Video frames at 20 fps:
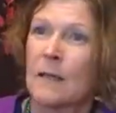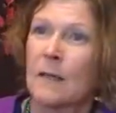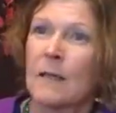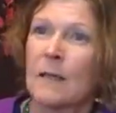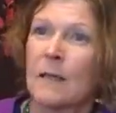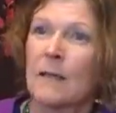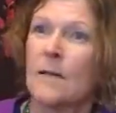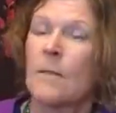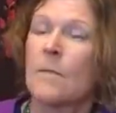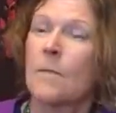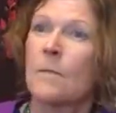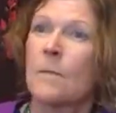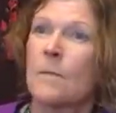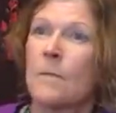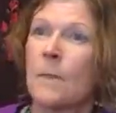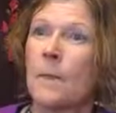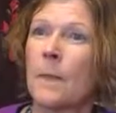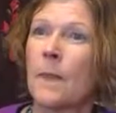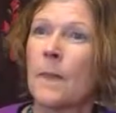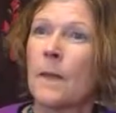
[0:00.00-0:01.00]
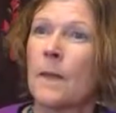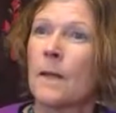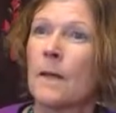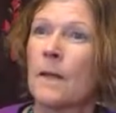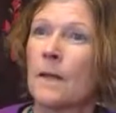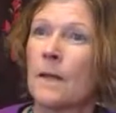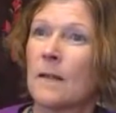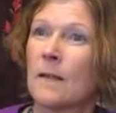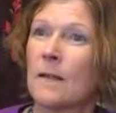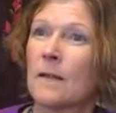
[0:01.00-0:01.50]
So you're trying to
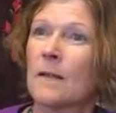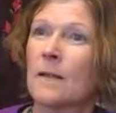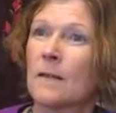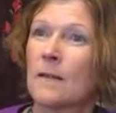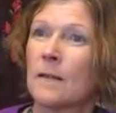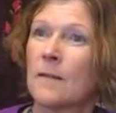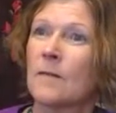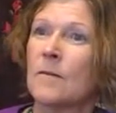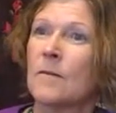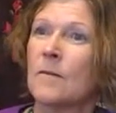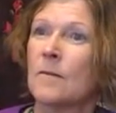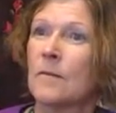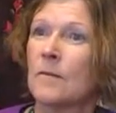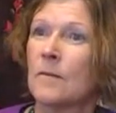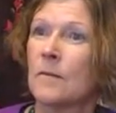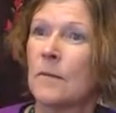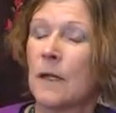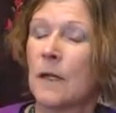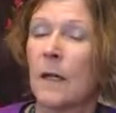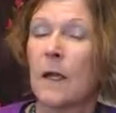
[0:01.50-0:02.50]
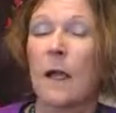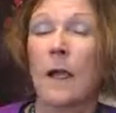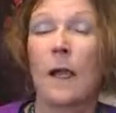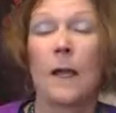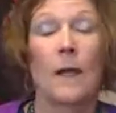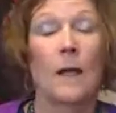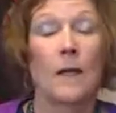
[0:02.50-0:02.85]
get calories in.